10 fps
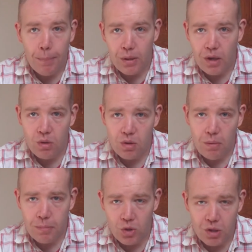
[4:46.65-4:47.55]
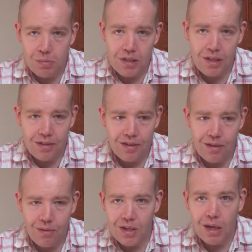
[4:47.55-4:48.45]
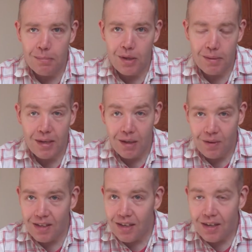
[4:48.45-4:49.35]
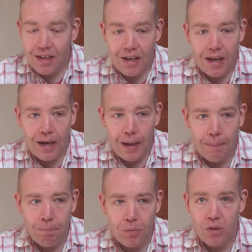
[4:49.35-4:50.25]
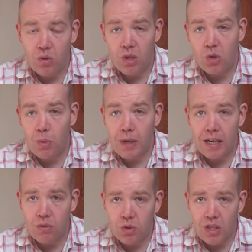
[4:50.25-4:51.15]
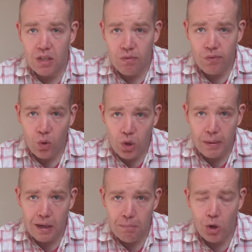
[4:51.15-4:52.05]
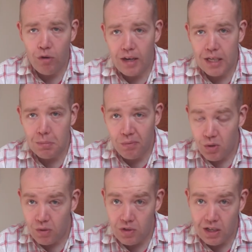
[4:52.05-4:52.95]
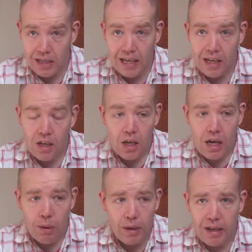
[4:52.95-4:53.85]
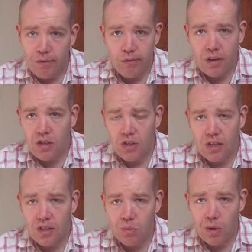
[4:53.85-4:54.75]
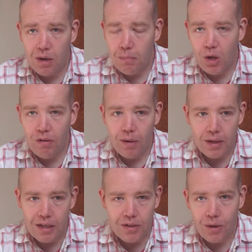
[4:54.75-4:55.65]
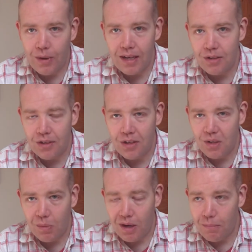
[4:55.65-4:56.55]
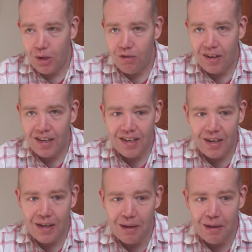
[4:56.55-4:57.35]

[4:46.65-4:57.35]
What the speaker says: But those are on my Christmas list, so I can't buy them anyway. There's also Supernatural Season 4 coming out on Blu-ray next month, which I've got to get. I want to get Fringe Season 1 on Blu-ray, I want to get Dollhouse Season 1 on Blu-ray.